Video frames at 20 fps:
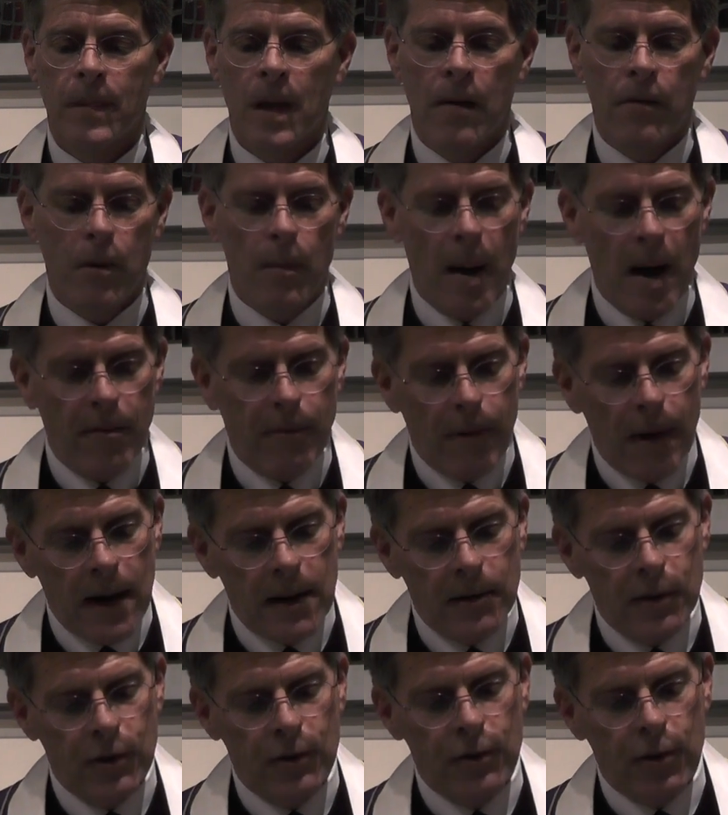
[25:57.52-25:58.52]
For my
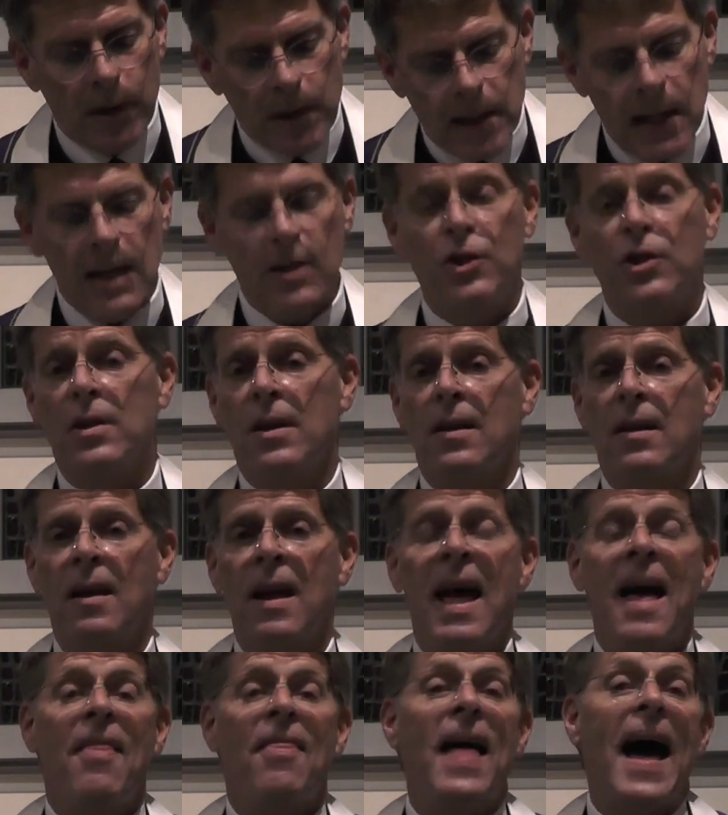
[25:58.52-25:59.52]
friends, tradition
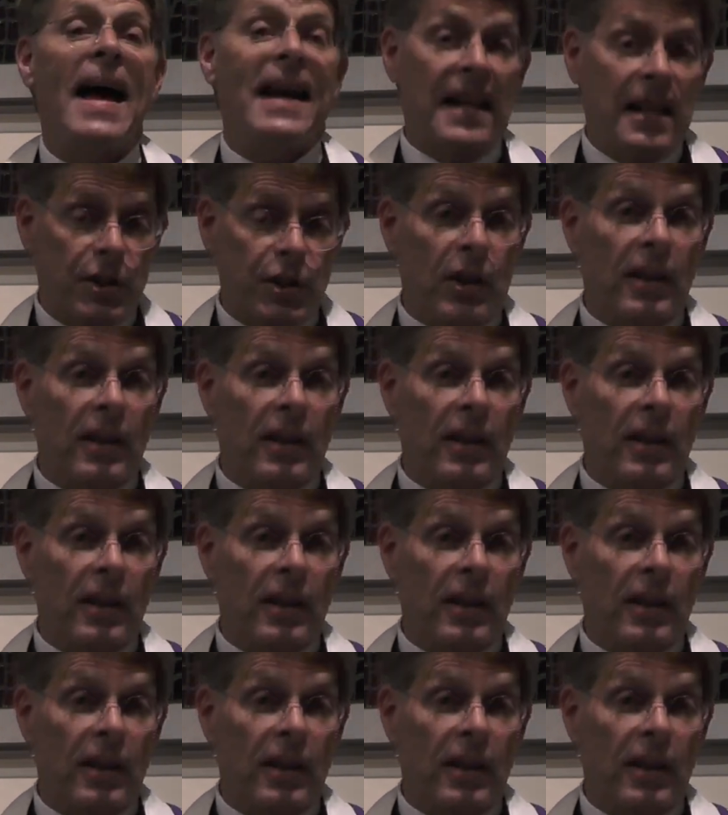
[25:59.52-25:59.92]
that is